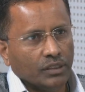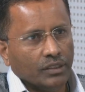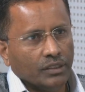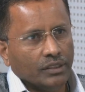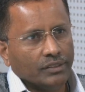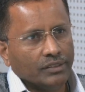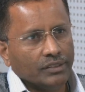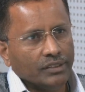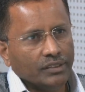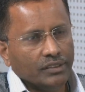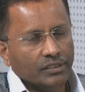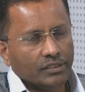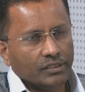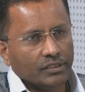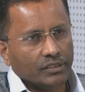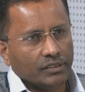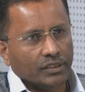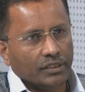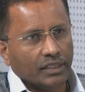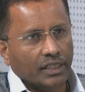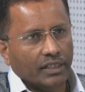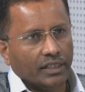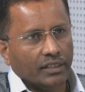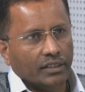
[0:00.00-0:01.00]
Since
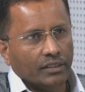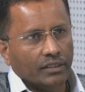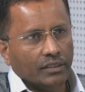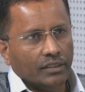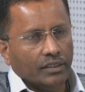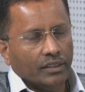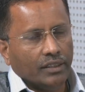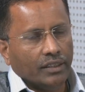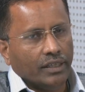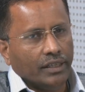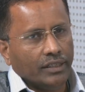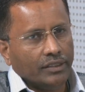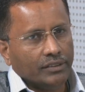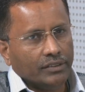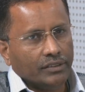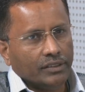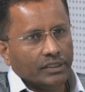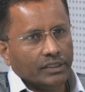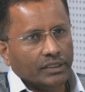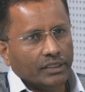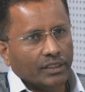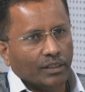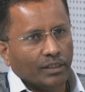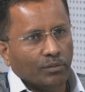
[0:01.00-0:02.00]
then,
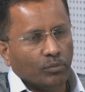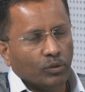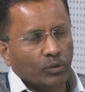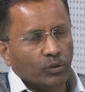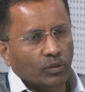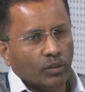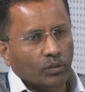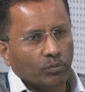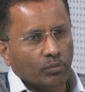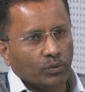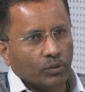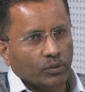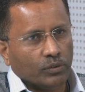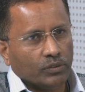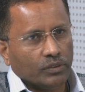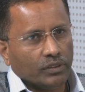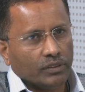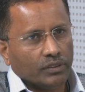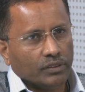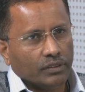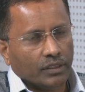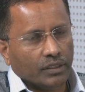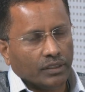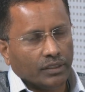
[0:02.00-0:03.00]
AICTE approval process
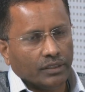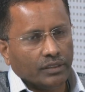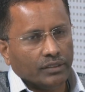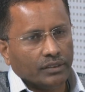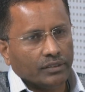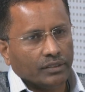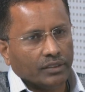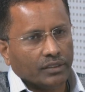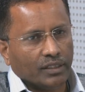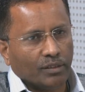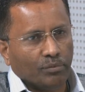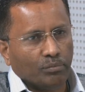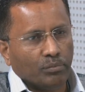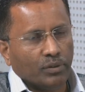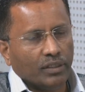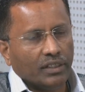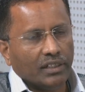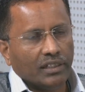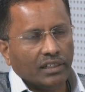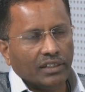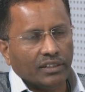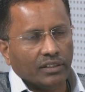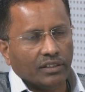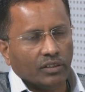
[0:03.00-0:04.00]
is
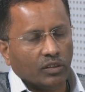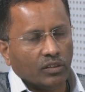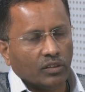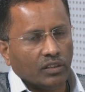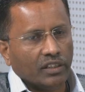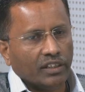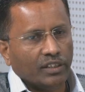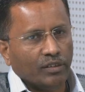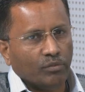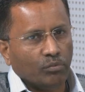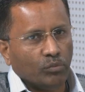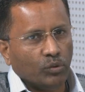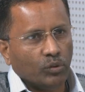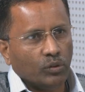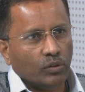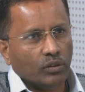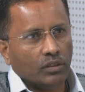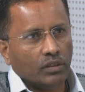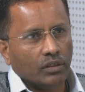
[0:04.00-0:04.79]
completely in online mode,